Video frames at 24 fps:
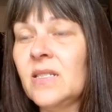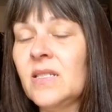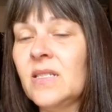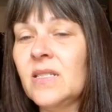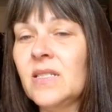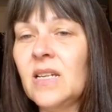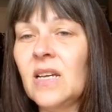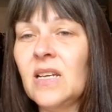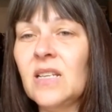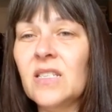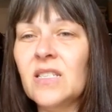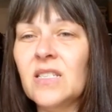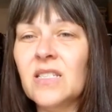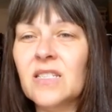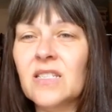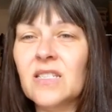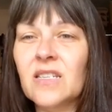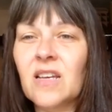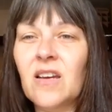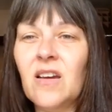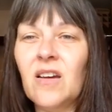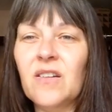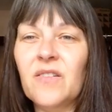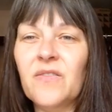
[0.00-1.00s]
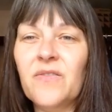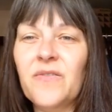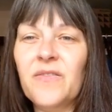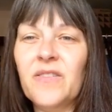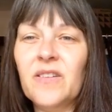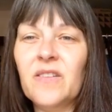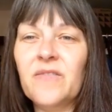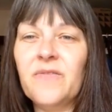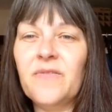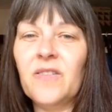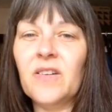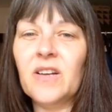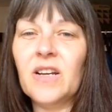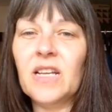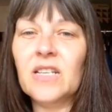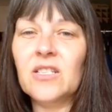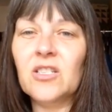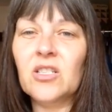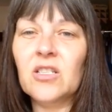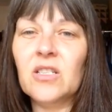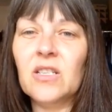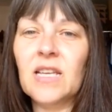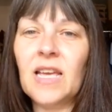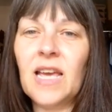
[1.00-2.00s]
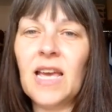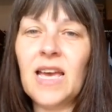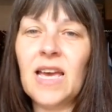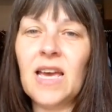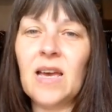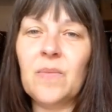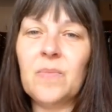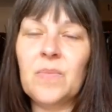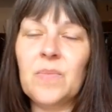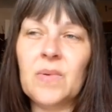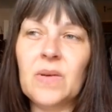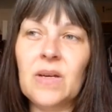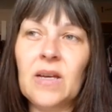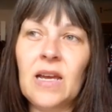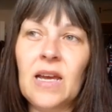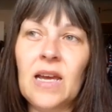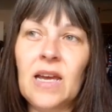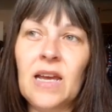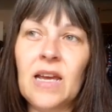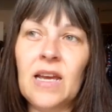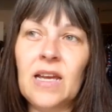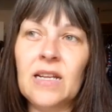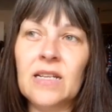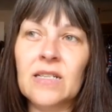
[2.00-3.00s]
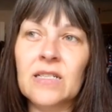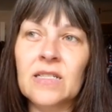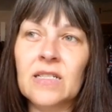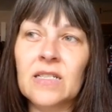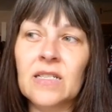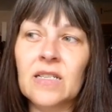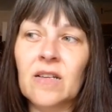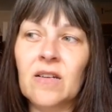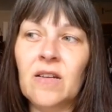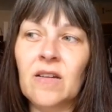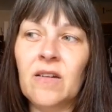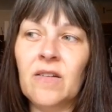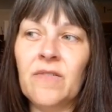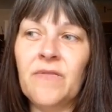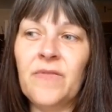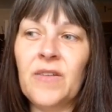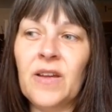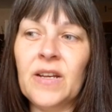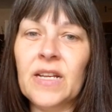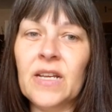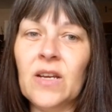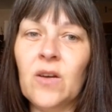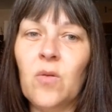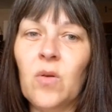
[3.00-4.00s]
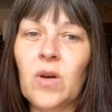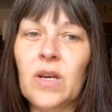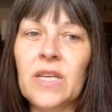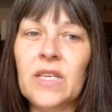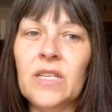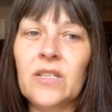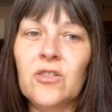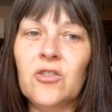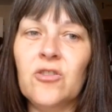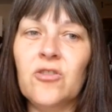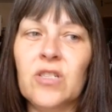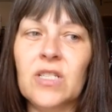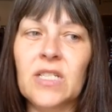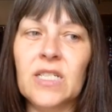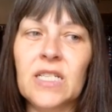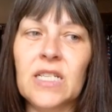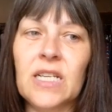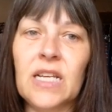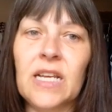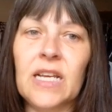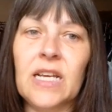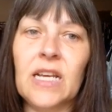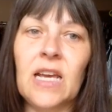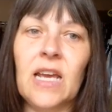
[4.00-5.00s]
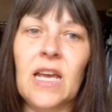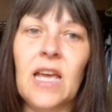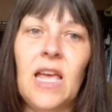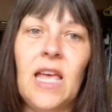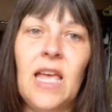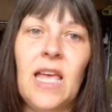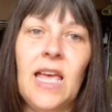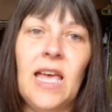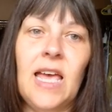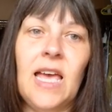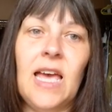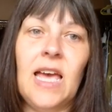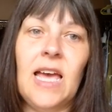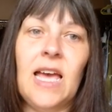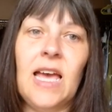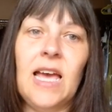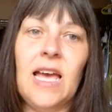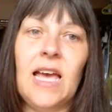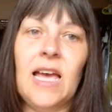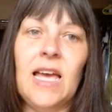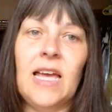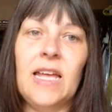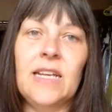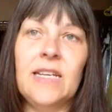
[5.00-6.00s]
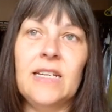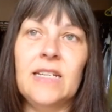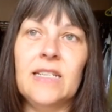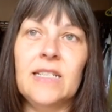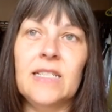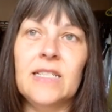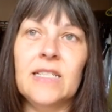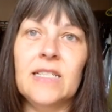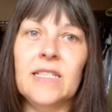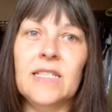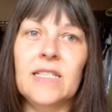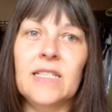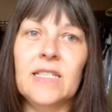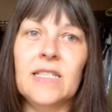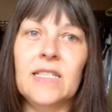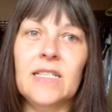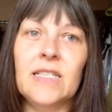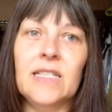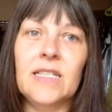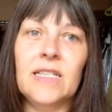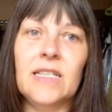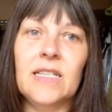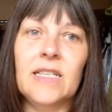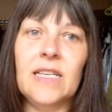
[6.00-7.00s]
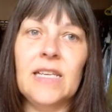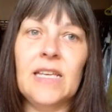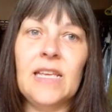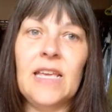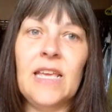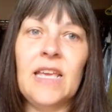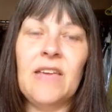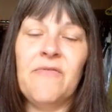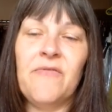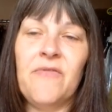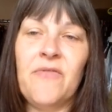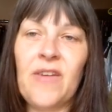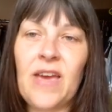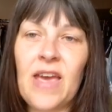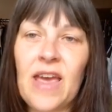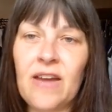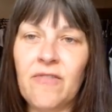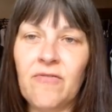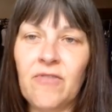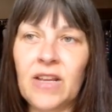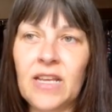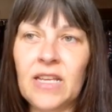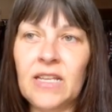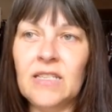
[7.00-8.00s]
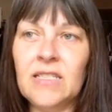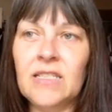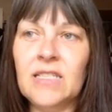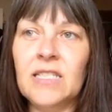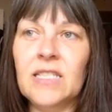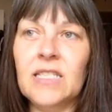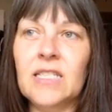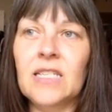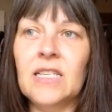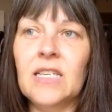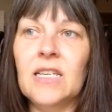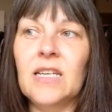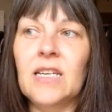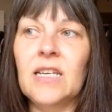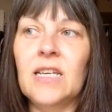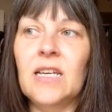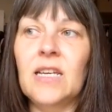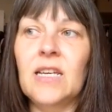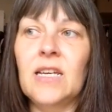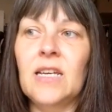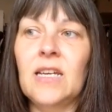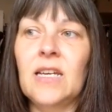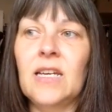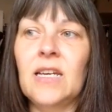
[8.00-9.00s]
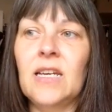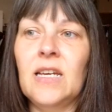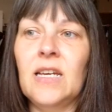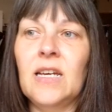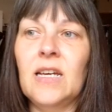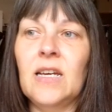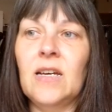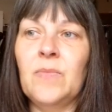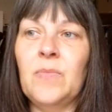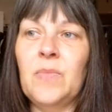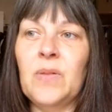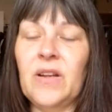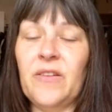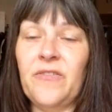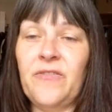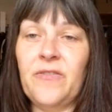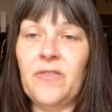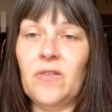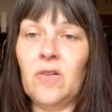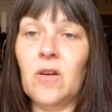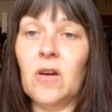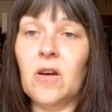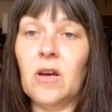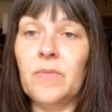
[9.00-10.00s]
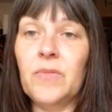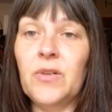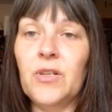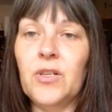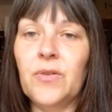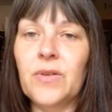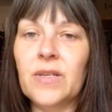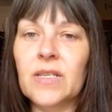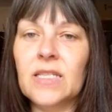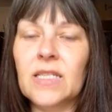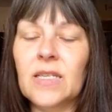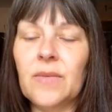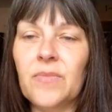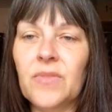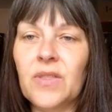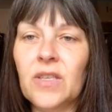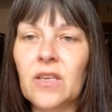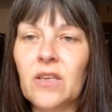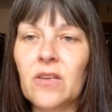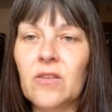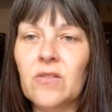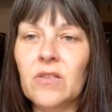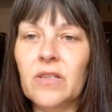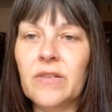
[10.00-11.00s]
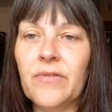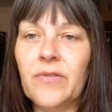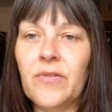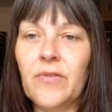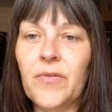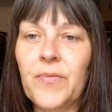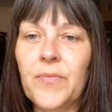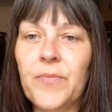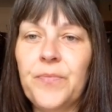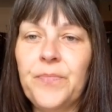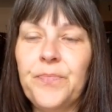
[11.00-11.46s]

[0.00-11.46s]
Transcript: does kind of fill a financial gap. And I found it quite interesting. And it varies, but I feel like I'm doing something useful.